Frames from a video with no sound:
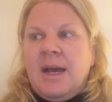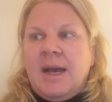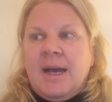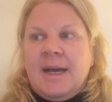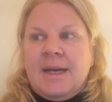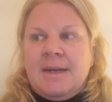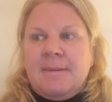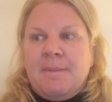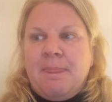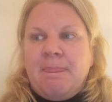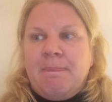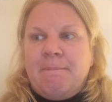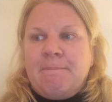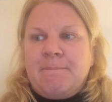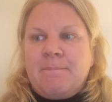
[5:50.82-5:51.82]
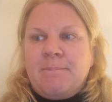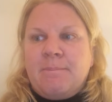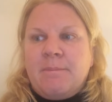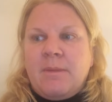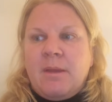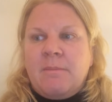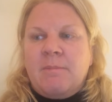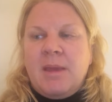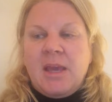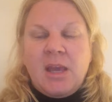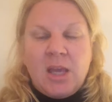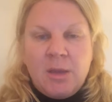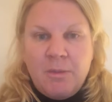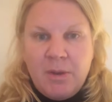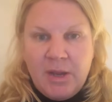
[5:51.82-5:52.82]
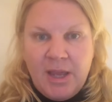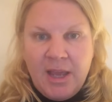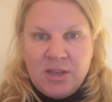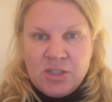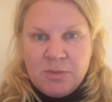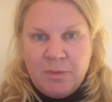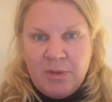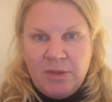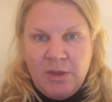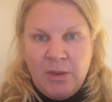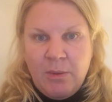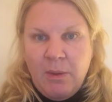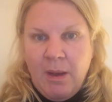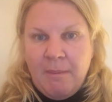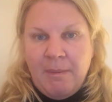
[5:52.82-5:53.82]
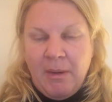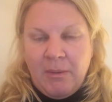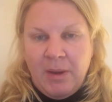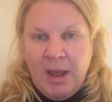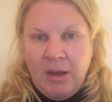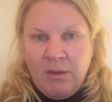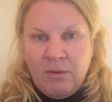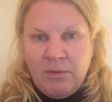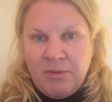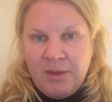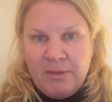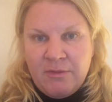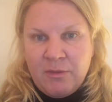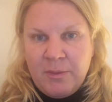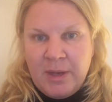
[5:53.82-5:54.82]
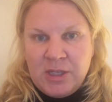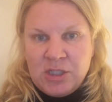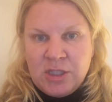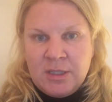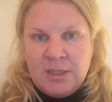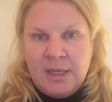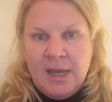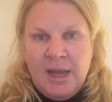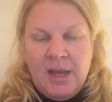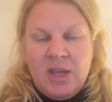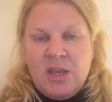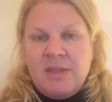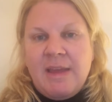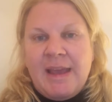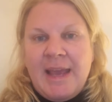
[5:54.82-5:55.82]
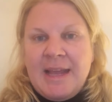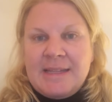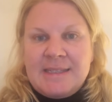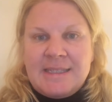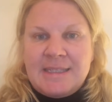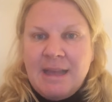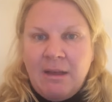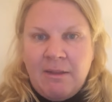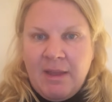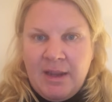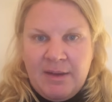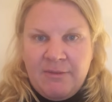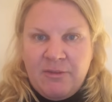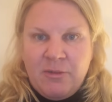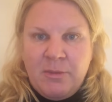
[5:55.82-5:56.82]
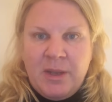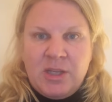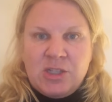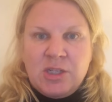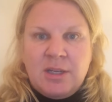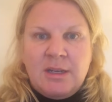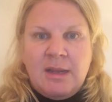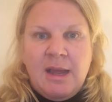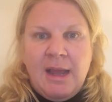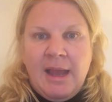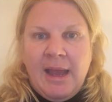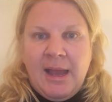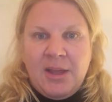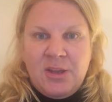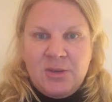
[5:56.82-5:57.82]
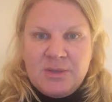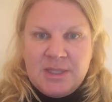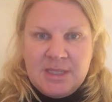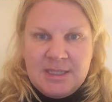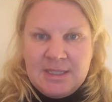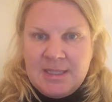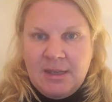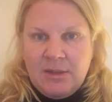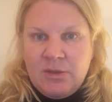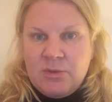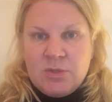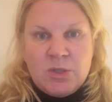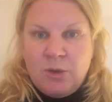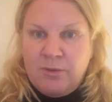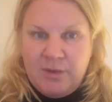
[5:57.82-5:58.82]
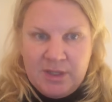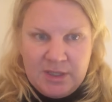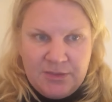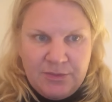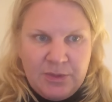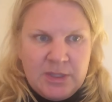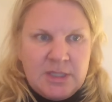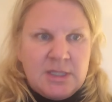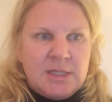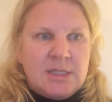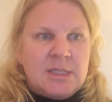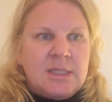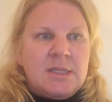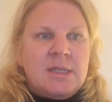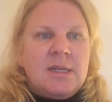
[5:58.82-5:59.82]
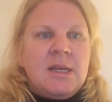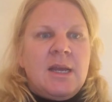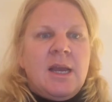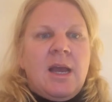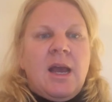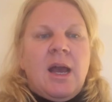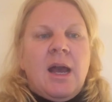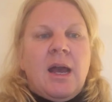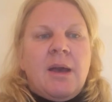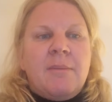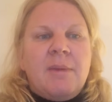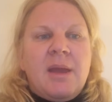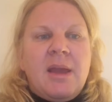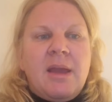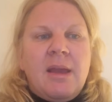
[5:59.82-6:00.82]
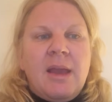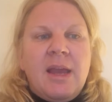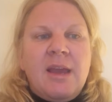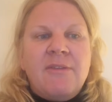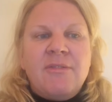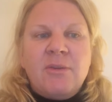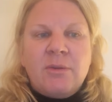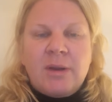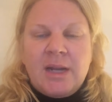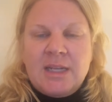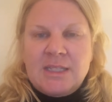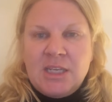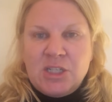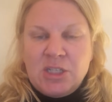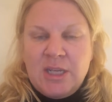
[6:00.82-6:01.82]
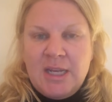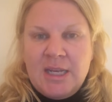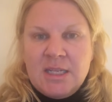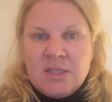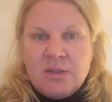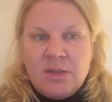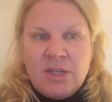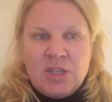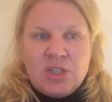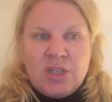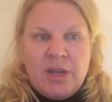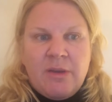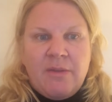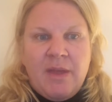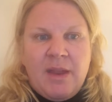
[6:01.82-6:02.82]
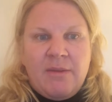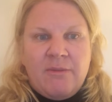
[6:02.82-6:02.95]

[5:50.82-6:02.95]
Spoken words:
being in communication with you about health information, they can't sell that information and use it to sell you sofas, for instance. If an organization is going to share that